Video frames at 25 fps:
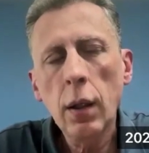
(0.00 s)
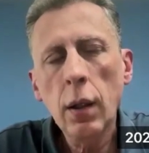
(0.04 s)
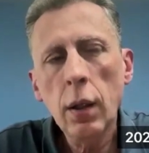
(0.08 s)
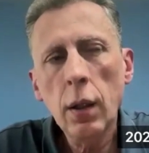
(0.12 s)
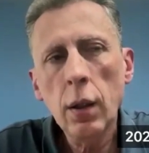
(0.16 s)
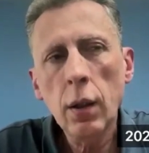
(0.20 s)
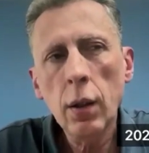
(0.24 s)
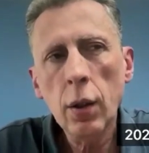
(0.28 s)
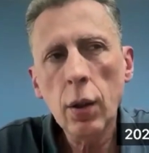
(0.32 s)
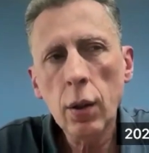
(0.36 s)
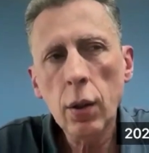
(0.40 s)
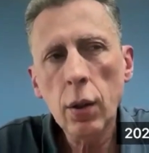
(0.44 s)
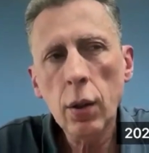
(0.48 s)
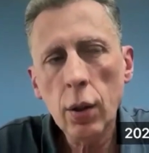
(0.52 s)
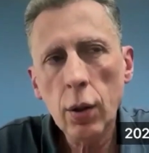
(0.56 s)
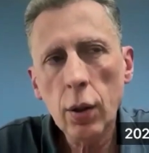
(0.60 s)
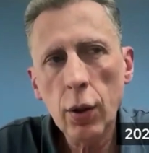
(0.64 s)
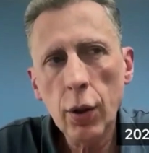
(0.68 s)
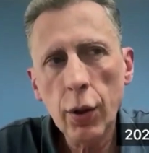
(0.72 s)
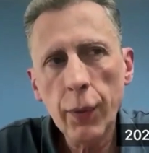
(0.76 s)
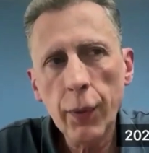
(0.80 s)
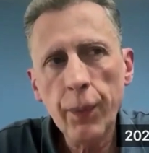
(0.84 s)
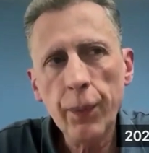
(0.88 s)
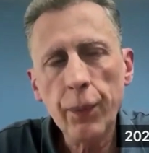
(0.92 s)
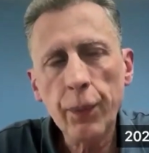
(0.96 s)
plan,
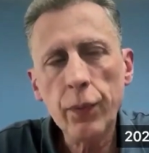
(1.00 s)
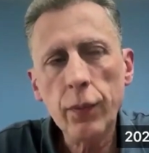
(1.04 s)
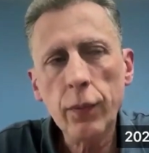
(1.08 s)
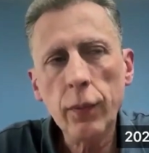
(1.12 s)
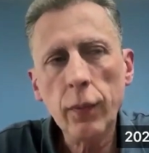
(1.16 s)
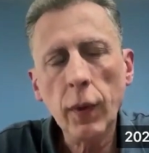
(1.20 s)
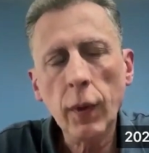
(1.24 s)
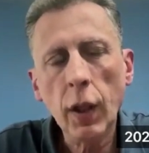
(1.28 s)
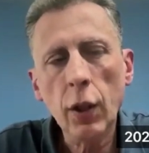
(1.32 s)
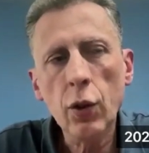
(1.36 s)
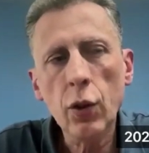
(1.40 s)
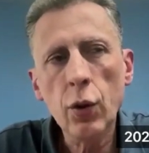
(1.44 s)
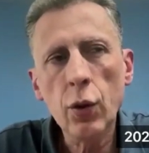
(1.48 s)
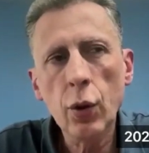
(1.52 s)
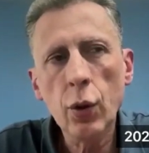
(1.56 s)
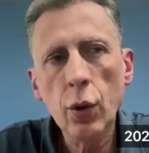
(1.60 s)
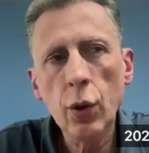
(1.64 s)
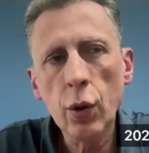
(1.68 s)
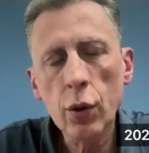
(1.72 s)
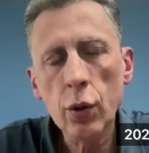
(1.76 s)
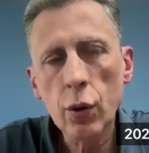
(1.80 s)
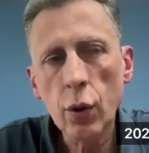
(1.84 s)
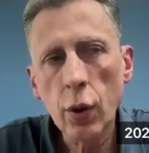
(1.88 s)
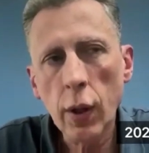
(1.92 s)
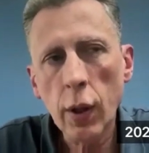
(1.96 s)

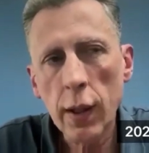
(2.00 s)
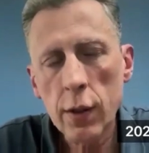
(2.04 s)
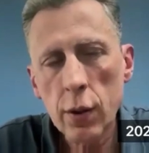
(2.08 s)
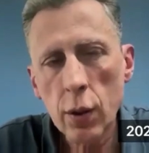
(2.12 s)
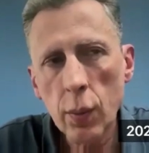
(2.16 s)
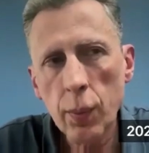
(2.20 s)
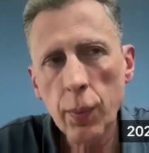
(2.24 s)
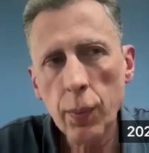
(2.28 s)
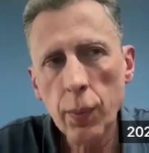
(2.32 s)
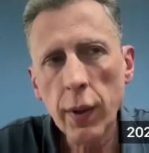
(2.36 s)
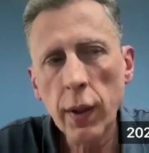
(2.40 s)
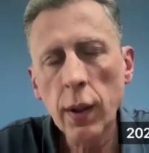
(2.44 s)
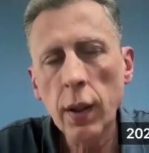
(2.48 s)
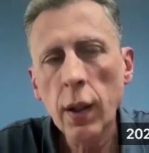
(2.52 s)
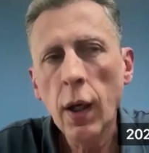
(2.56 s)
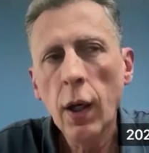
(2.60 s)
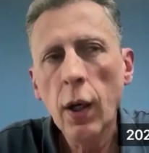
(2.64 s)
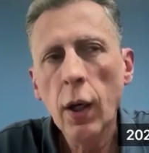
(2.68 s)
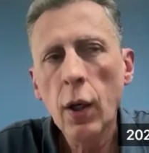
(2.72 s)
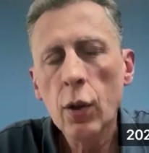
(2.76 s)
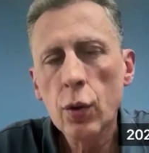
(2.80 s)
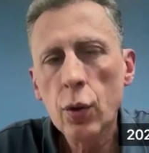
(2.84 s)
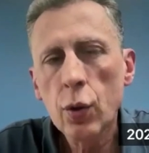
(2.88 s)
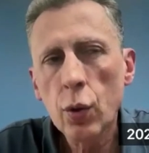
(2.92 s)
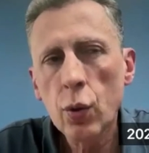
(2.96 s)
the
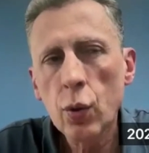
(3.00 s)
SOP,